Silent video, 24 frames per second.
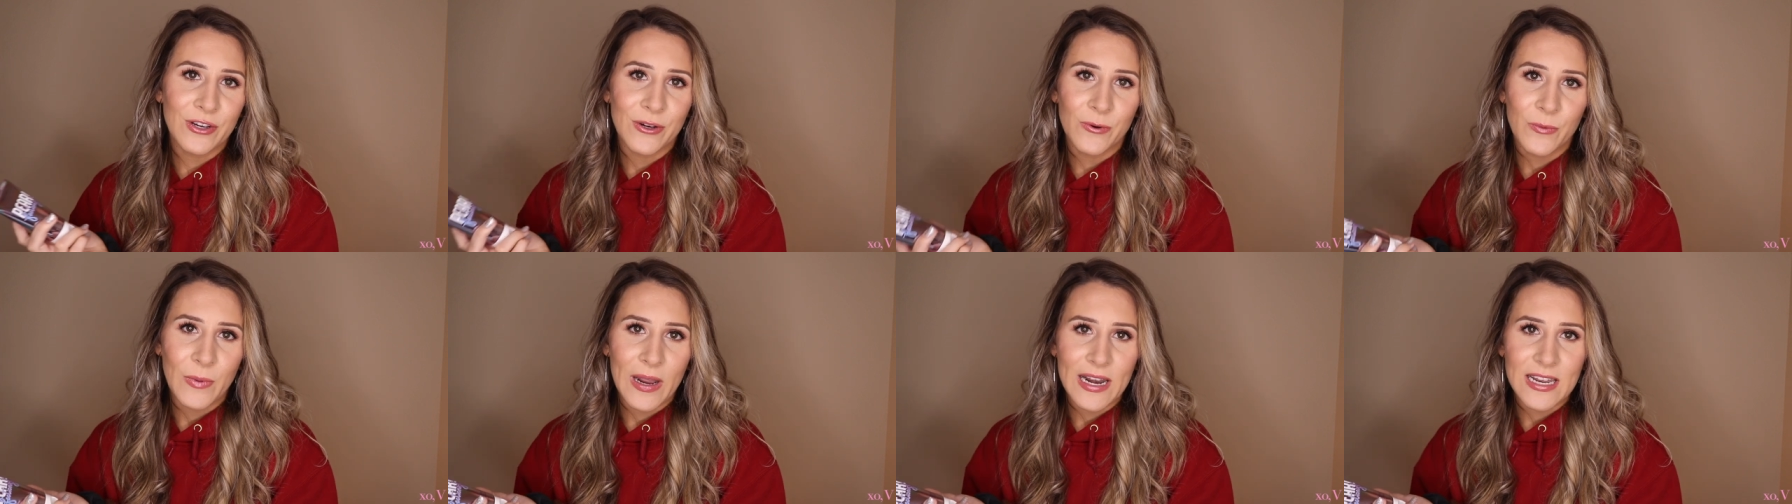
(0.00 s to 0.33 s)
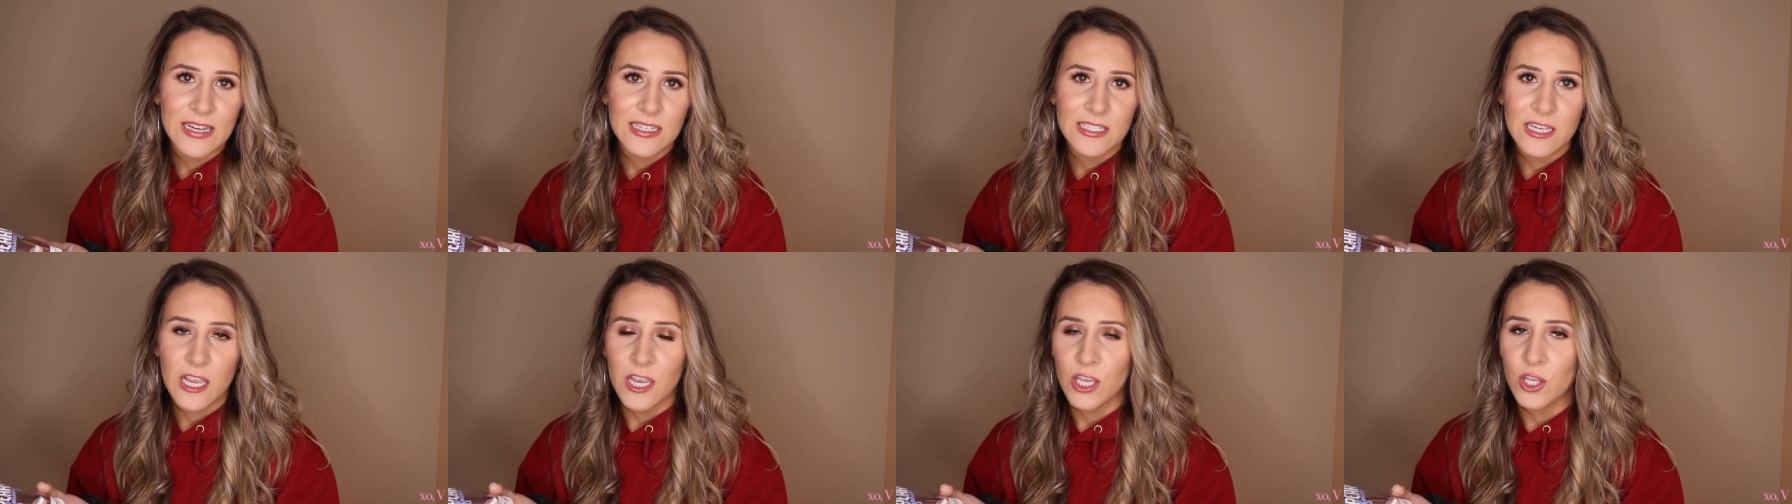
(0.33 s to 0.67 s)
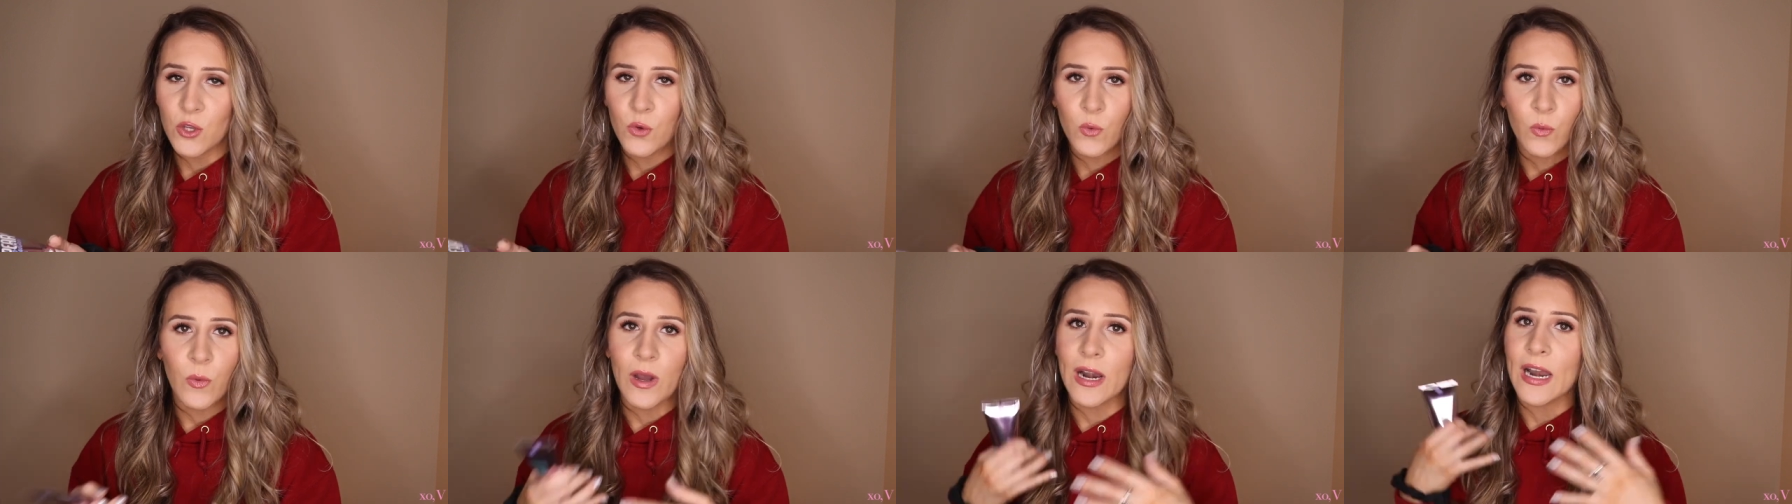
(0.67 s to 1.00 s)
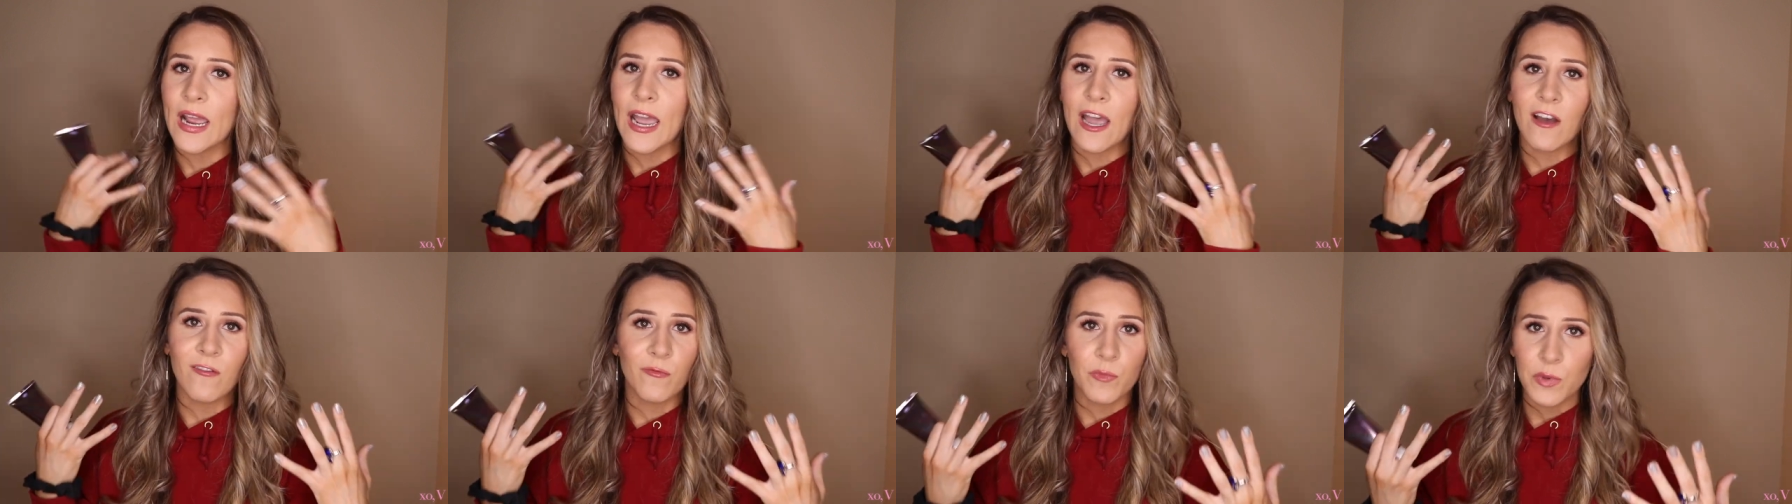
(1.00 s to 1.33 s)
Your wedding day, you want
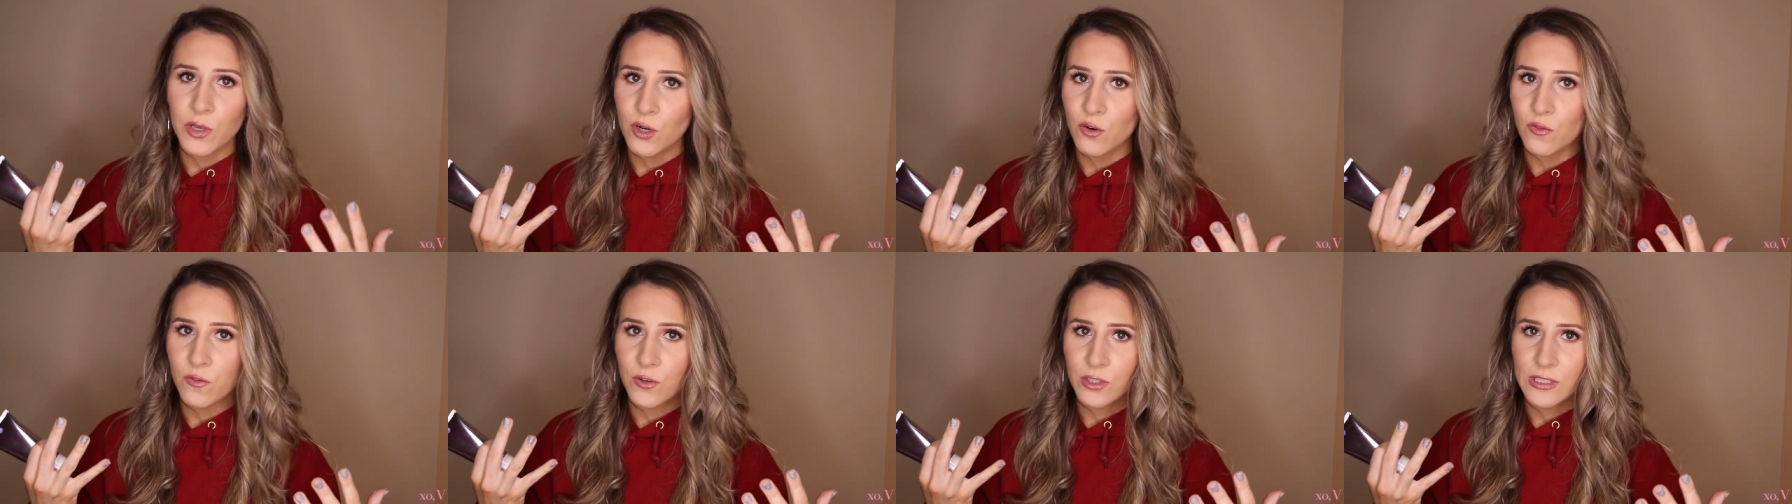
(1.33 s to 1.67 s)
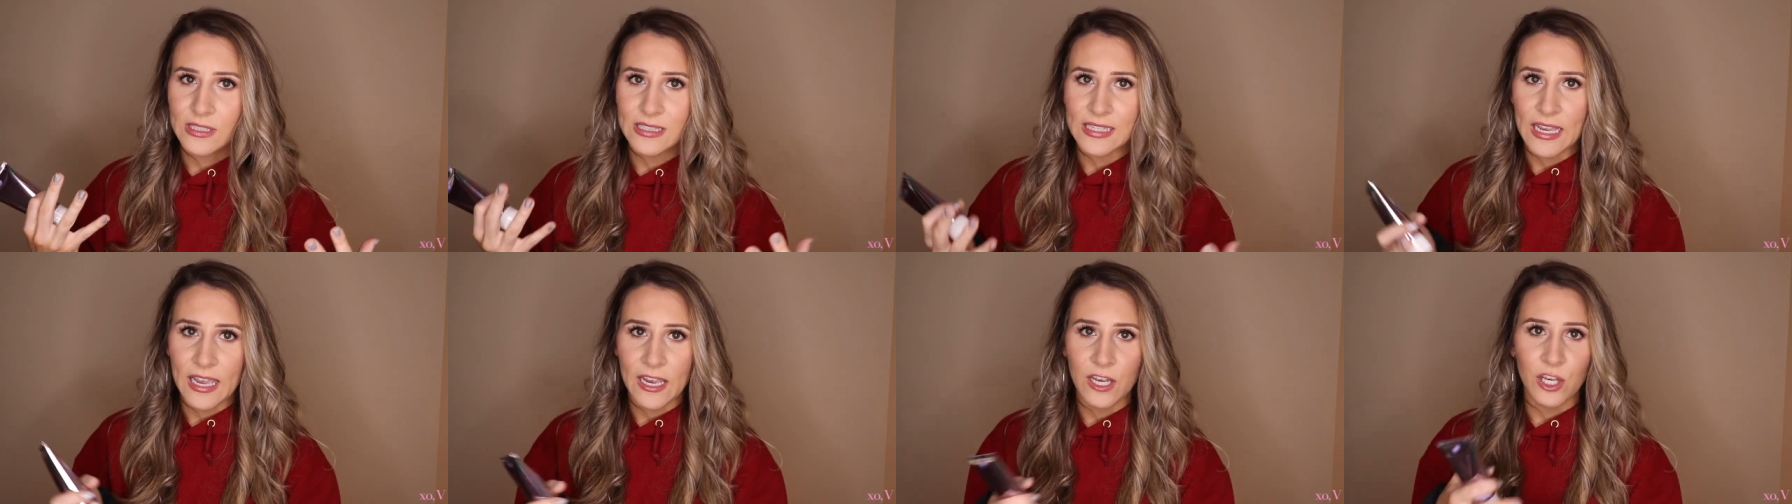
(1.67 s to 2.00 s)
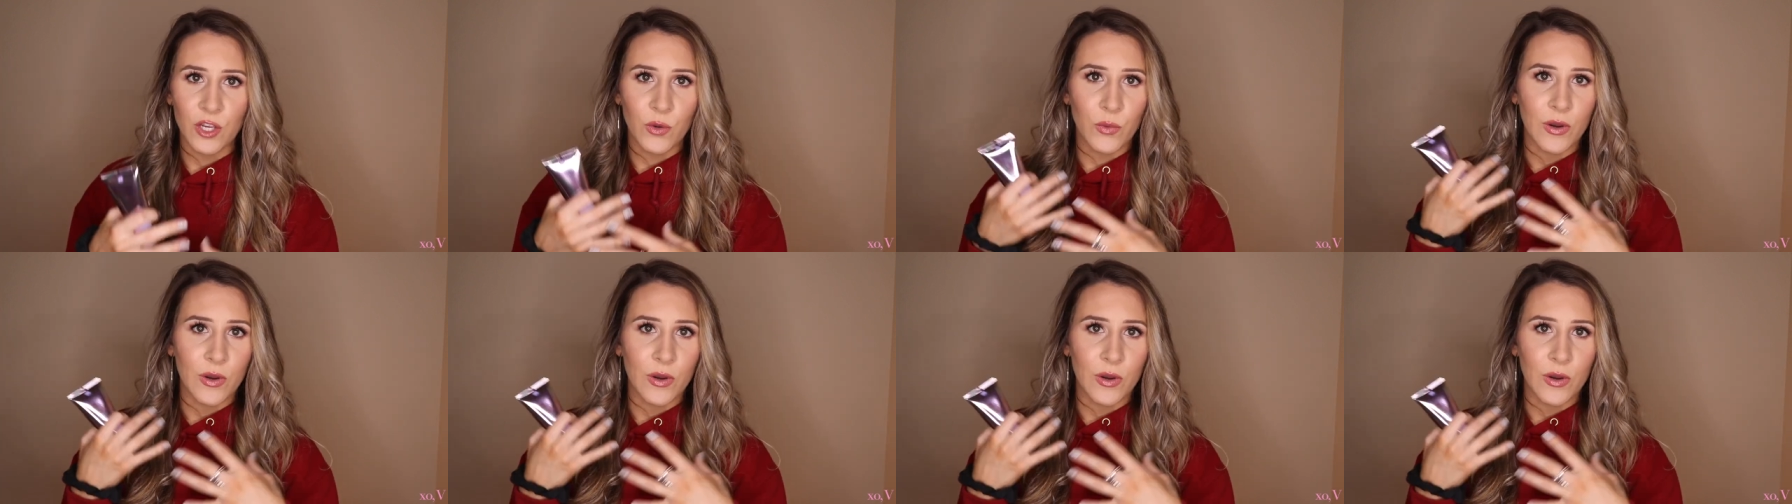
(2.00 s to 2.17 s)
to have beautiful skin,